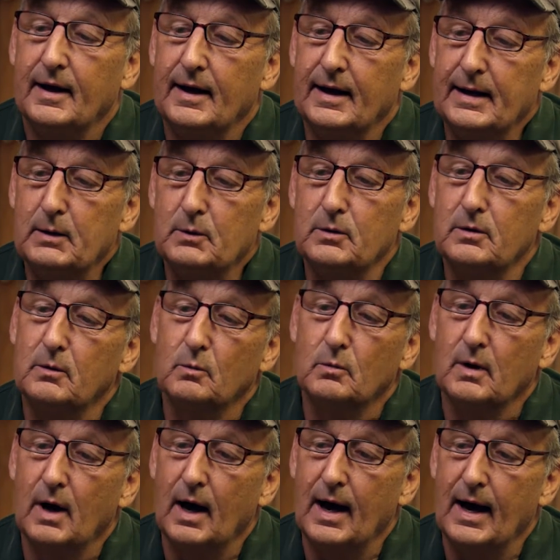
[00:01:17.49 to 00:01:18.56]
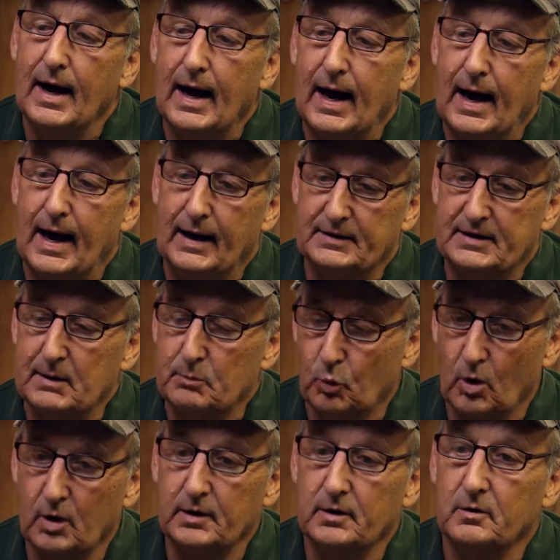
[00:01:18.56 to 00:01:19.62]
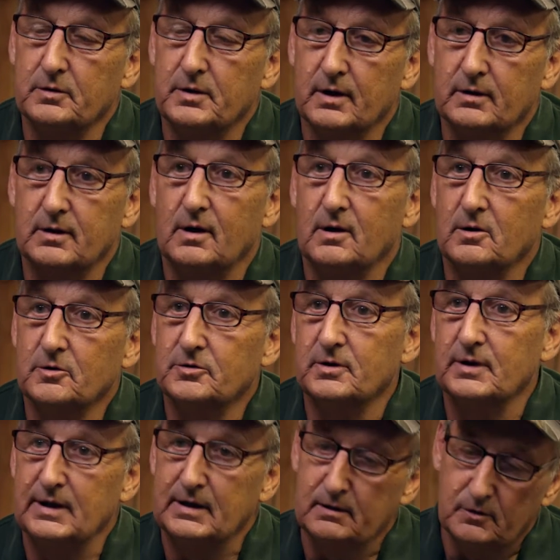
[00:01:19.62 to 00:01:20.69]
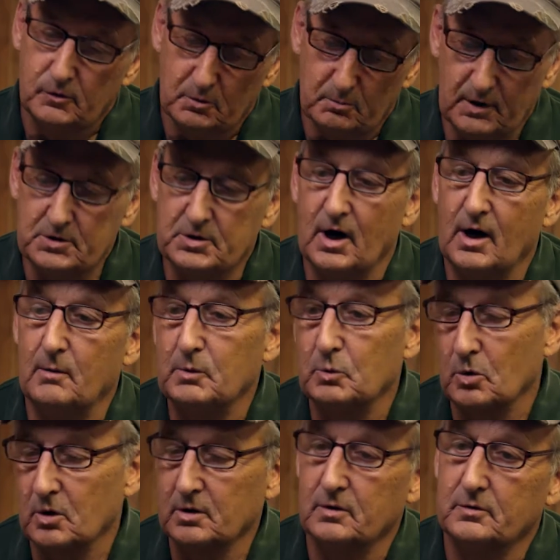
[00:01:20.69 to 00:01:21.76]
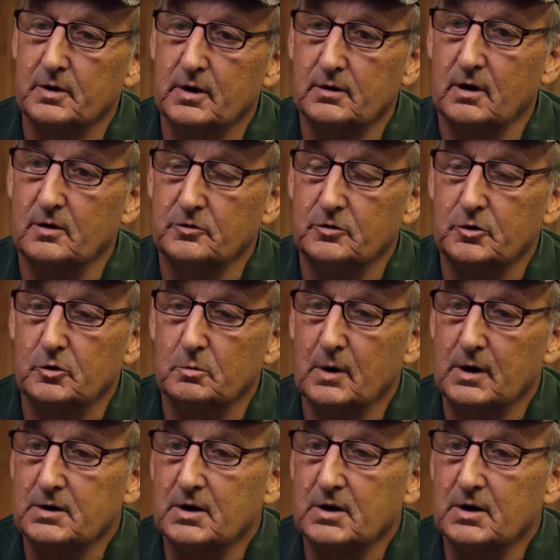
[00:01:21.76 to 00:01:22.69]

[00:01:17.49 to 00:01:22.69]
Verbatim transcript: and I kept working on duck calls and doing my job, and working on duck calls and doing my